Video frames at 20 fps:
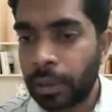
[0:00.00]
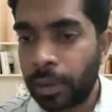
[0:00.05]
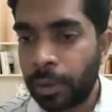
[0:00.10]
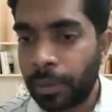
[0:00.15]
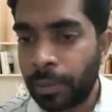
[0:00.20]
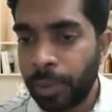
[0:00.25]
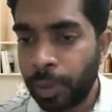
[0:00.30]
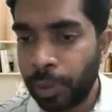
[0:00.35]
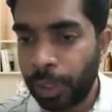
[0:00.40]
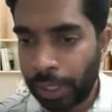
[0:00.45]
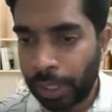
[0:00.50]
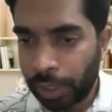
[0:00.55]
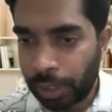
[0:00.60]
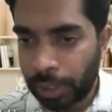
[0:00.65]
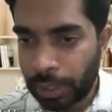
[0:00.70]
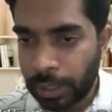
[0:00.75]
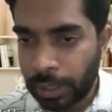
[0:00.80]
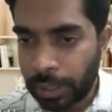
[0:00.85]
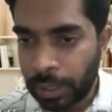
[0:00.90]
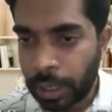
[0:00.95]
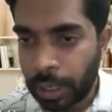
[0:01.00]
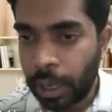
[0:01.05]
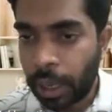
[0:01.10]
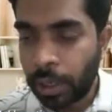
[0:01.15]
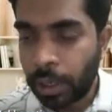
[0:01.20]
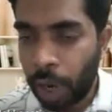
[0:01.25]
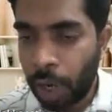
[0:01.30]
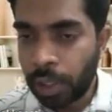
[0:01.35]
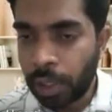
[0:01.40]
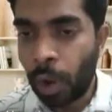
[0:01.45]
mutations.
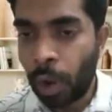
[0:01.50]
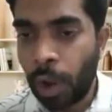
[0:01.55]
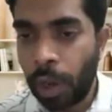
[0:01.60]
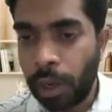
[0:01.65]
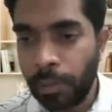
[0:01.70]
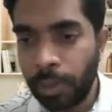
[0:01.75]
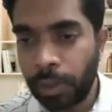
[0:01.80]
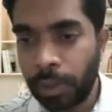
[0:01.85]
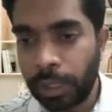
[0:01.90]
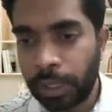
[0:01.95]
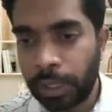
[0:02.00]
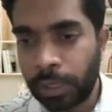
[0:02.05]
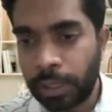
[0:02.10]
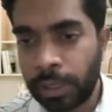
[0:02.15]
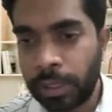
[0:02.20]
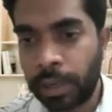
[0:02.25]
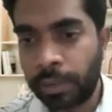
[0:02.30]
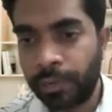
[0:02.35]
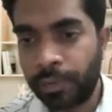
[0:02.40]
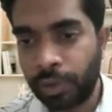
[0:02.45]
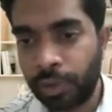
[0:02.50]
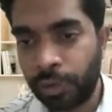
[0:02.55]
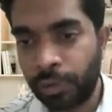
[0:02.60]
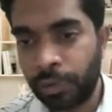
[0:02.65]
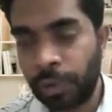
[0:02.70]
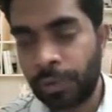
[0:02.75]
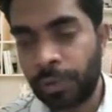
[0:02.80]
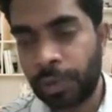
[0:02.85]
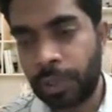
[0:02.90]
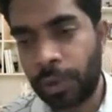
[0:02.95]
Not all mutations are
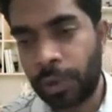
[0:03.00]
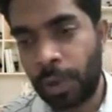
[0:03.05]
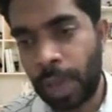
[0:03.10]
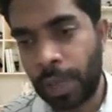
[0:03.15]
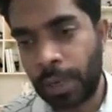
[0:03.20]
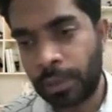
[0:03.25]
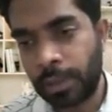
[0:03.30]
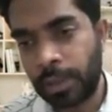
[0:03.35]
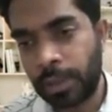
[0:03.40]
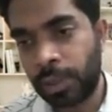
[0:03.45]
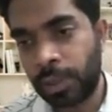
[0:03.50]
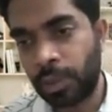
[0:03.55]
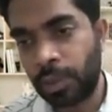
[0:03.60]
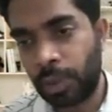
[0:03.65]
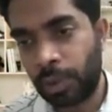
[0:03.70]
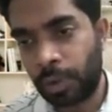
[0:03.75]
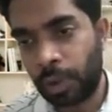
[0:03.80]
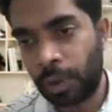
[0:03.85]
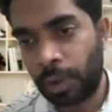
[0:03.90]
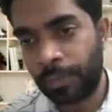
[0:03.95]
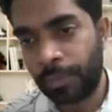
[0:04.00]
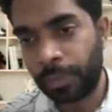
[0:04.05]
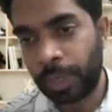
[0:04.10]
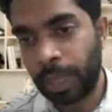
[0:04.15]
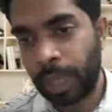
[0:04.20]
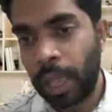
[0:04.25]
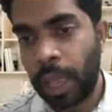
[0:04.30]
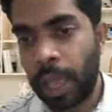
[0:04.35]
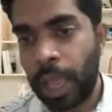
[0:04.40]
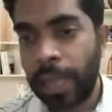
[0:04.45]
fruitful for the viruses to evolve.
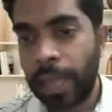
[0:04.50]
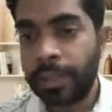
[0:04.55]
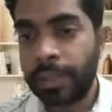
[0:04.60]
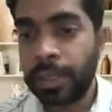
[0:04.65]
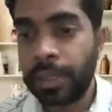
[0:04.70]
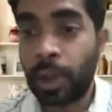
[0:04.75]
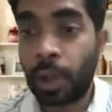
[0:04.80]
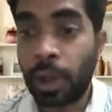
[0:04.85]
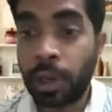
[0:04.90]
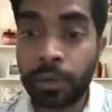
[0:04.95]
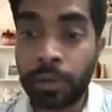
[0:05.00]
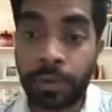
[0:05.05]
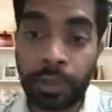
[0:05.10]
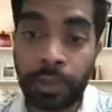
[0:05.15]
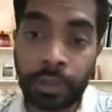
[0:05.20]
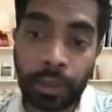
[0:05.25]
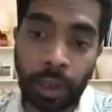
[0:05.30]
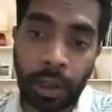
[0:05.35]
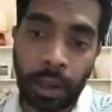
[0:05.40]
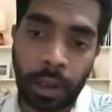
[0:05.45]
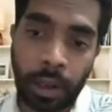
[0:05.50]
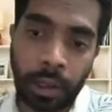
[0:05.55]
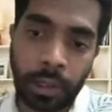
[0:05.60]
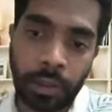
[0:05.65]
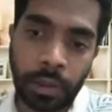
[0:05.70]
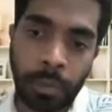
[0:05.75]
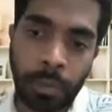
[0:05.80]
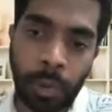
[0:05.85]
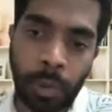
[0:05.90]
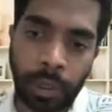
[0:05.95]
And there's also
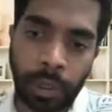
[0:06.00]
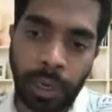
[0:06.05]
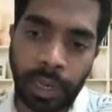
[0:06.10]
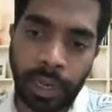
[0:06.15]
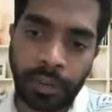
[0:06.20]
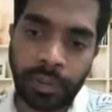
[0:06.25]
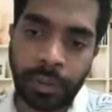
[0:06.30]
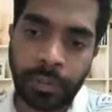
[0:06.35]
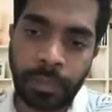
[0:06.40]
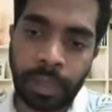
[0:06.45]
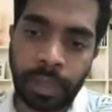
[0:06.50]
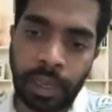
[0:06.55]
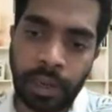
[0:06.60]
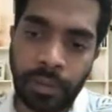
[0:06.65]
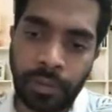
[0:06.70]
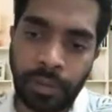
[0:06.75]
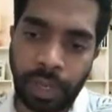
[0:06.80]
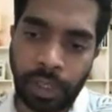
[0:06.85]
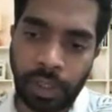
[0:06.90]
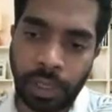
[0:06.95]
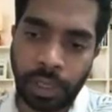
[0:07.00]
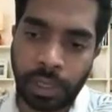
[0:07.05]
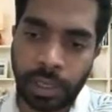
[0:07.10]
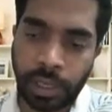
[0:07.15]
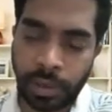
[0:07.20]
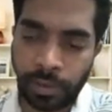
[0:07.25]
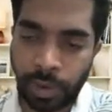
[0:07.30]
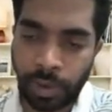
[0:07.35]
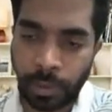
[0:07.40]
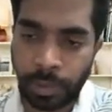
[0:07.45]
a bottleneck from the infections
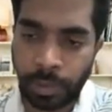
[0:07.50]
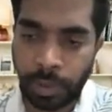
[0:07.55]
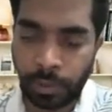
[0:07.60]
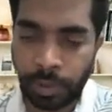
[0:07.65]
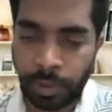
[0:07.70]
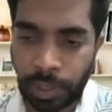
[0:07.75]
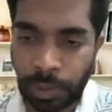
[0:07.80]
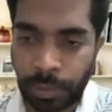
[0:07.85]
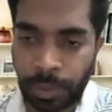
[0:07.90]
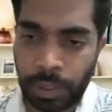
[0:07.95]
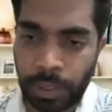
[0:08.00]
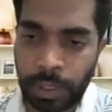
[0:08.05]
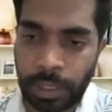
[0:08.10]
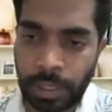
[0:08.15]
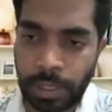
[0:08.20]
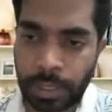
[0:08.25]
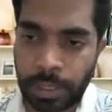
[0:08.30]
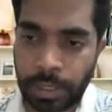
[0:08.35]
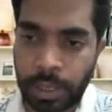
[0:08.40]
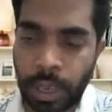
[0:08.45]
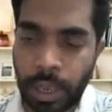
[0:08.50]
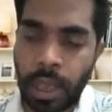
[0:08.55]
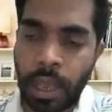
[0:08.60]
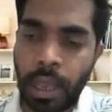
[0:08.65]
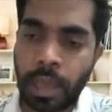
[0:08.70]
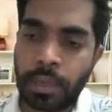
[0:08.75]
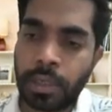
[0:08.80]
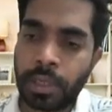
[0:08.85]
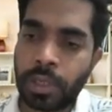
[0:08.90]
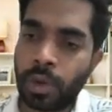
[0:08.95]
in forms of the species.
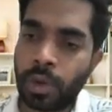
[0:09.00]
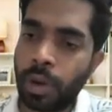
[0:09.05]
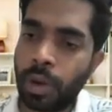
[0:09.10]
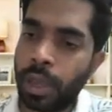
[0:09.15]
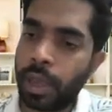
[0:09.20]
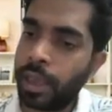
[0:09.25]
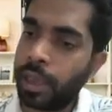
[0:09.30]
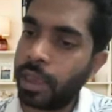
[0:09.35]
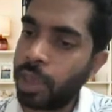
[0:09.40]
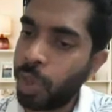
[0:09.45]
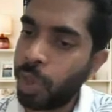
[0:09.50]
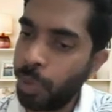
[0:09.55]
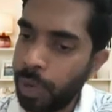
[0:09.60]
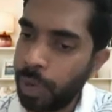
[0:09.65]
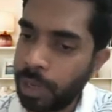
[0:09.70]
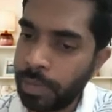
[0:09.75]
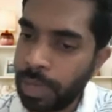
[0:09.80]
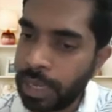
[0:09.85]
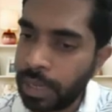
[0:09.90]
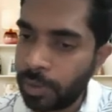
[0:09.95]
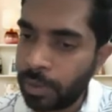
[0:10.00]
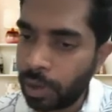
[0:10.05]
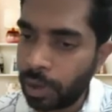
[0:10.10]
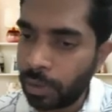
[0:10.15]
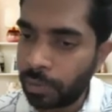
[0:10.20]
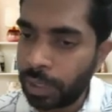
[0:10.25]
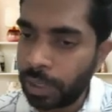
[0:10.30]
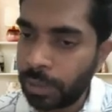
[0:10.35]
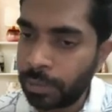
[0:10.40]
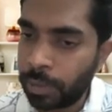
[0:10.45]
So human being one
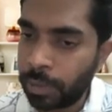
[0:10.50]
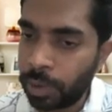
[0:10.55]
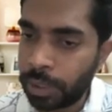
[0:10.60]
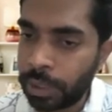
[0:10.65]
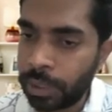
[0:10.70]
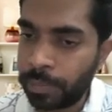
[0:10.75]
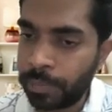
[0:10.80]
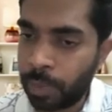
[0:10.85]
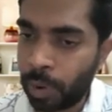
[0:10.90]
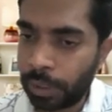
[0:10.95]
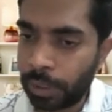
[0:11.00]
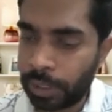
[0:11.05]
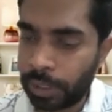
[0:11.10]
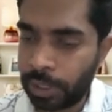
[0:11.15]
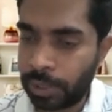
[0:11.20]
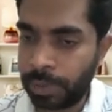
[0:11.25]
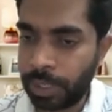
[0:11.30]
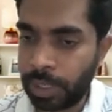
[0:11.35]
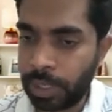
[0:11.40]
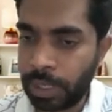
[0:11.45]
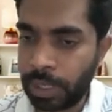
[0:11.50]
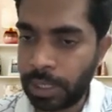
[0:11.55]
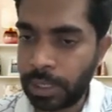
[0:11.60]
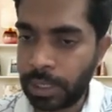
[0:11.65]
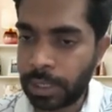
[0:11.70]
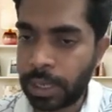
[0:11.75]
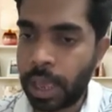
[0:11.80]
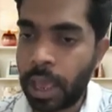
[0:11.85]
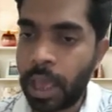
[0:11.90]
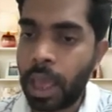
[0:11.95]
of the most important
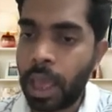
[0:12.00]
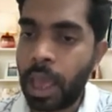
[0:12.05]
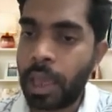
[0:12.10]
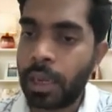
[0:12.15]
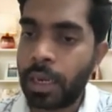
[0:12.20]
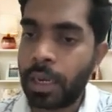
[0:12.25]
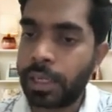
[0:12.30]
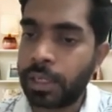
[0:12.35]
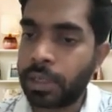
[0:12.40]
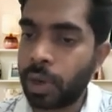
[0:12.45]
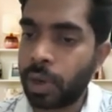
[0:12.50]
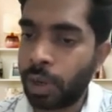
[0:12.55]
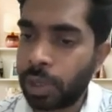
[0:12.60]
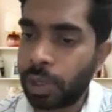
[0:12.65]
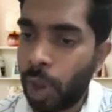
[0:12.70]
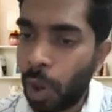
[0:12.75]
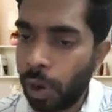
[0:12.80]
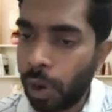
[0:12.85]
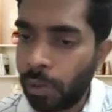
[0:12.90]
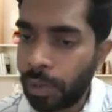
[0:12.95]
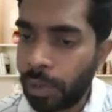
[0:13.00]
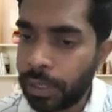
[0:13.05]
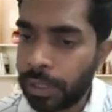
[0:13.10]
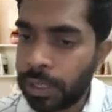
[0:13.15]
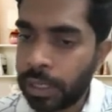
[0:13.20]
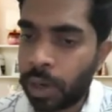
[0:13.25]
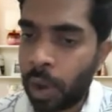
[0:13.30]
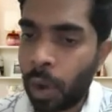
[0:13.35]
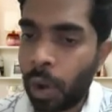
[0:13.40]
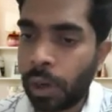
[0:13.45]
species, it's not always
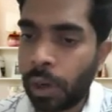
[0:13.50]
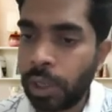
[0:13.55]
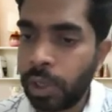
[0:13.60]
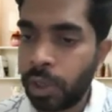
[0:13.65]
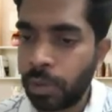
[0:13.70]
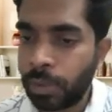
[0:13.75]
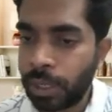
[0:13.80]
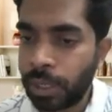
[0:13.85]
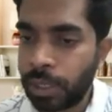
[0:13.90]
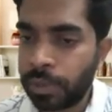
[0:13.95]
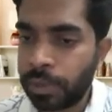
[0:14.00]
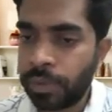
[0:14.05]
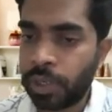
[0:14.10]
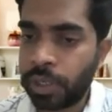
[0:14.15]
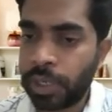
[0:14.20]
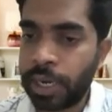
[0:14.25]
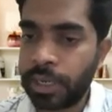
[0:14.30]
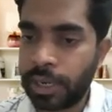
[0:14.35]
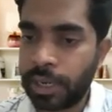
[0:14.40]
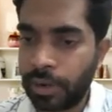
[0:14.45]
that all humans who get